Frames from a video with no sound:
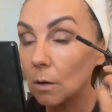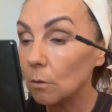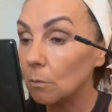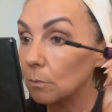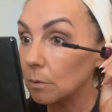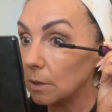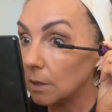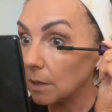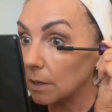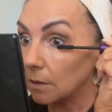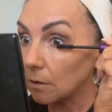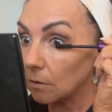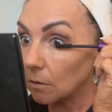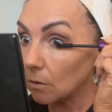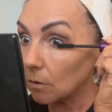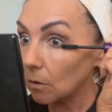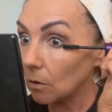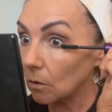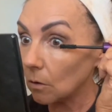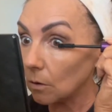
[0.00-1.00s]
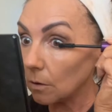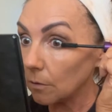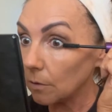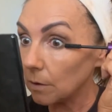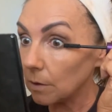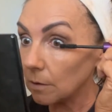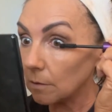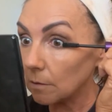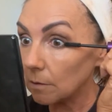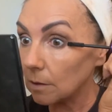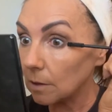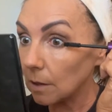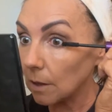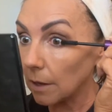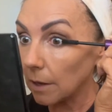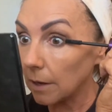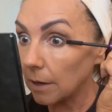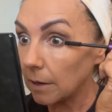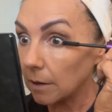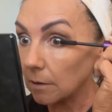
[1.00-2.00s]
We need all of these little
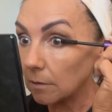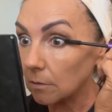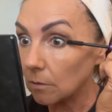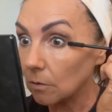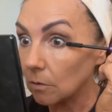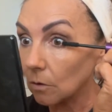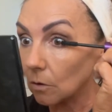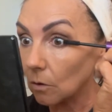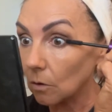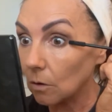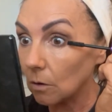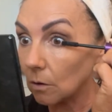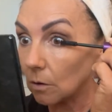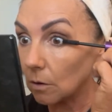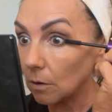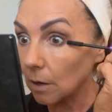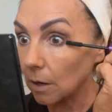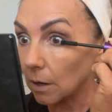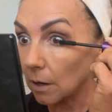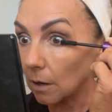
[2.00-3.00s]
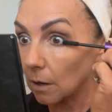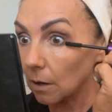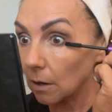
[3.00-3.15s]
hairs on the corner